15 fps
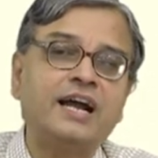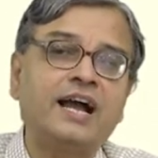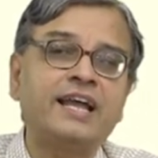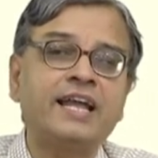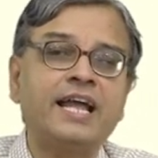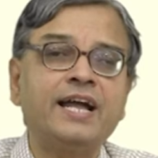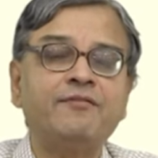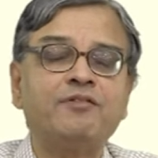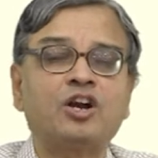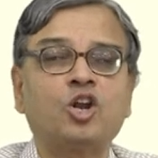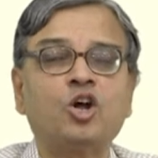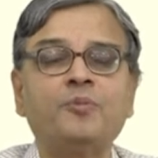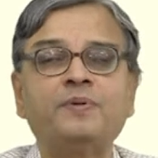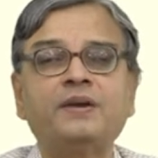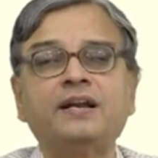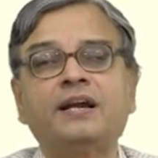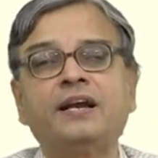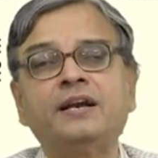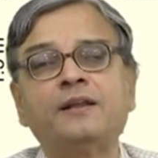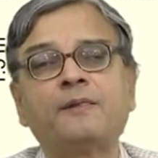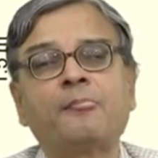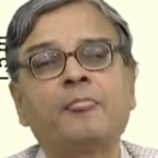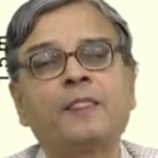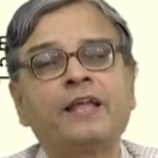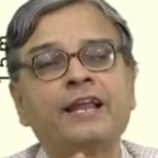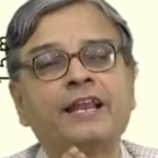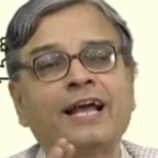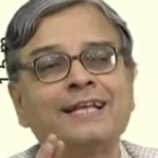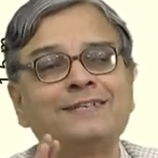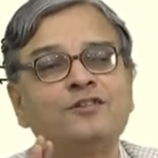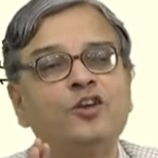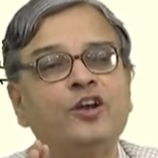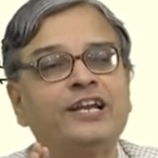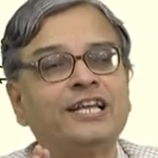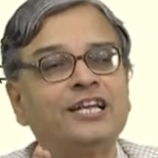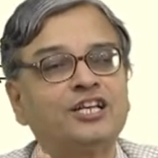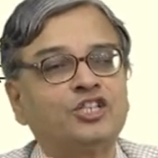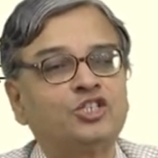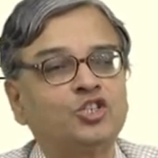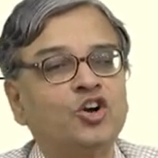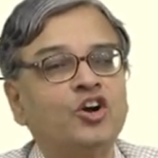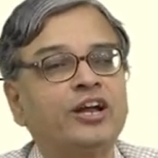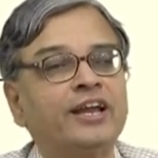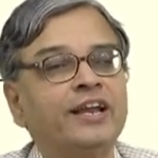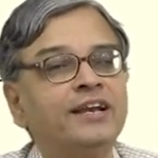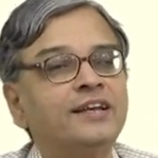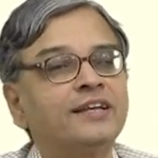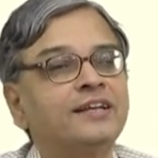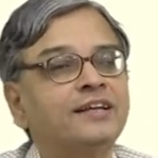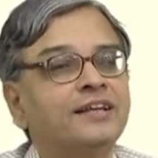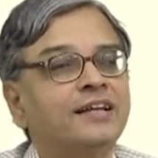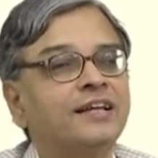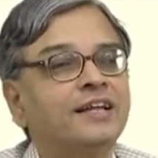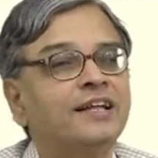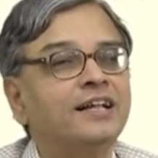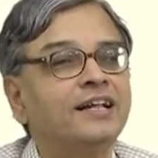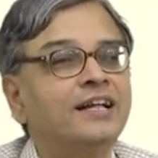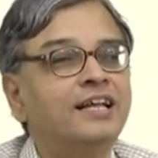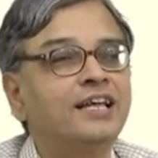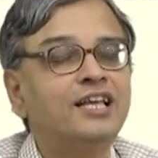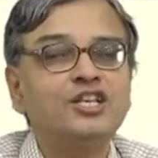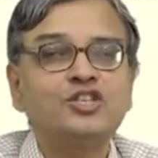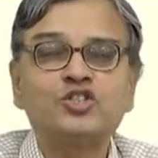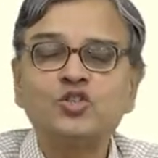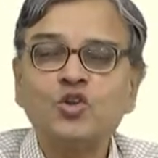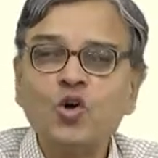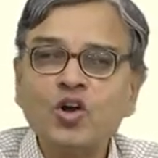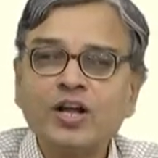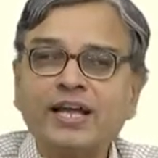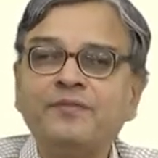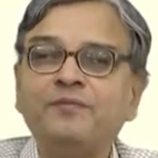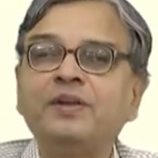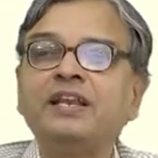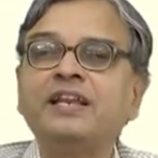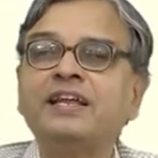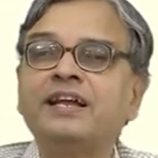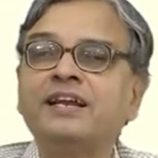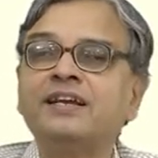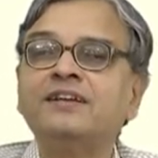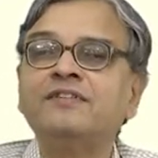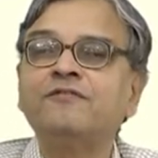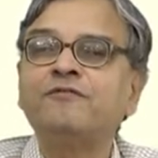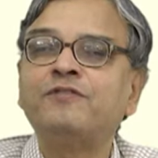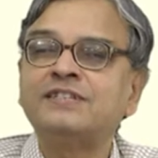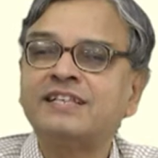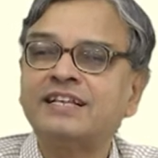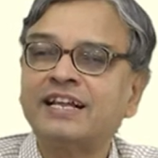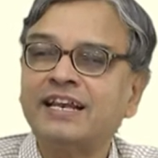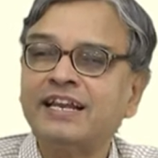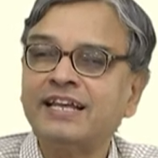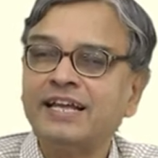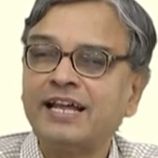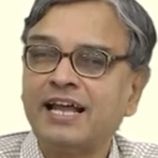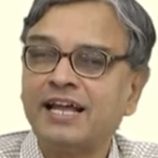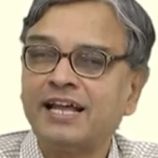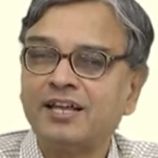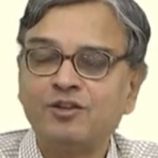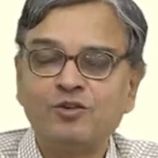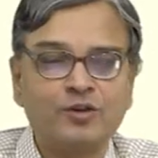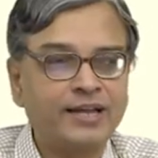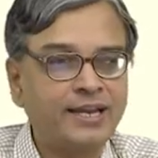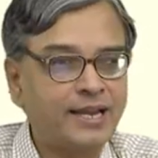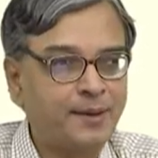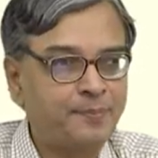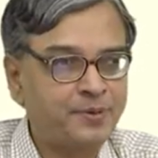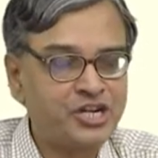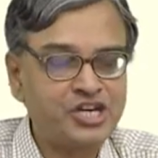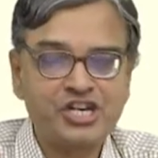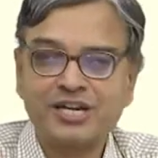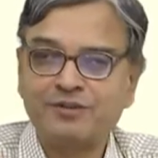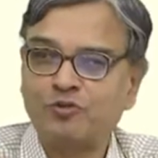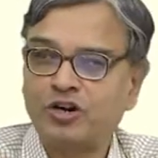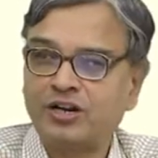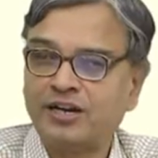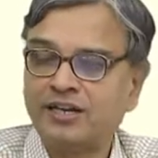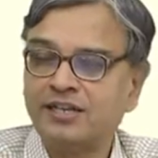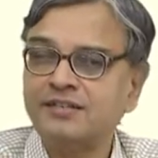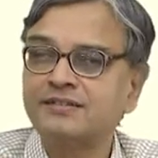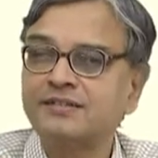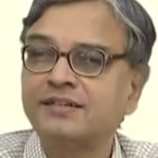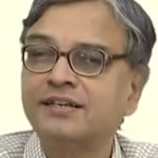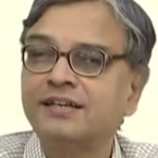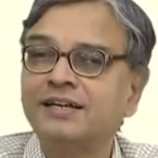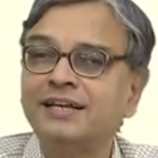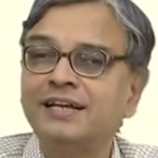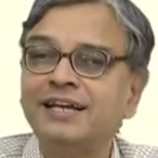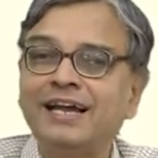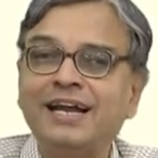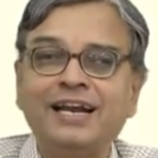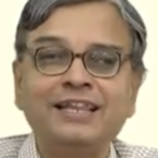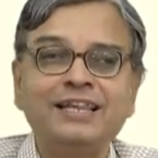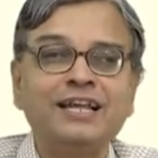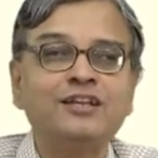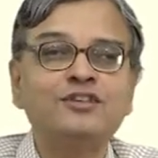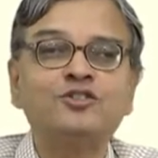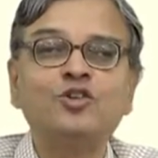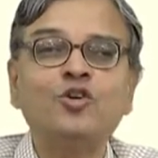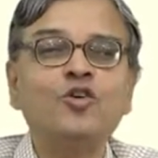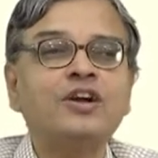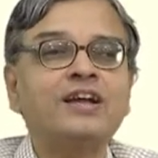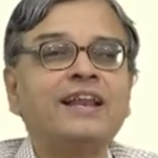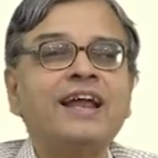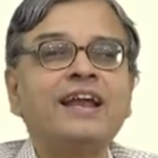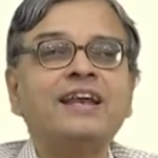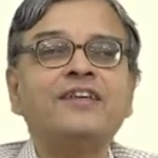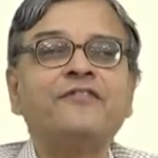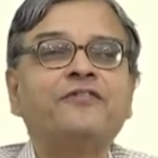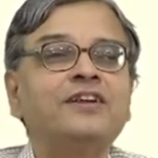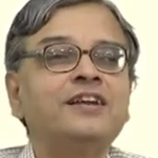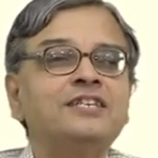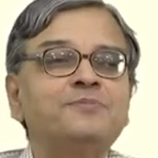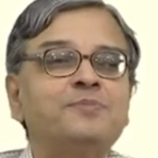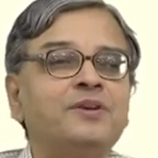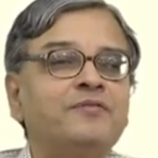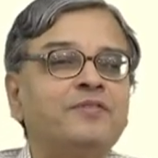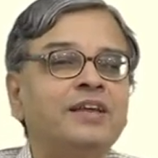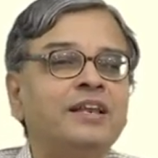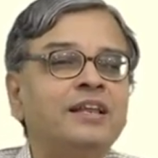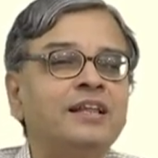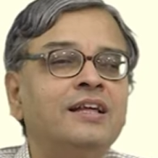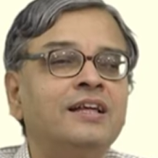I have adopted in isolating a joint is so convenient, physically you can appreciate what it is, and there is no great difference between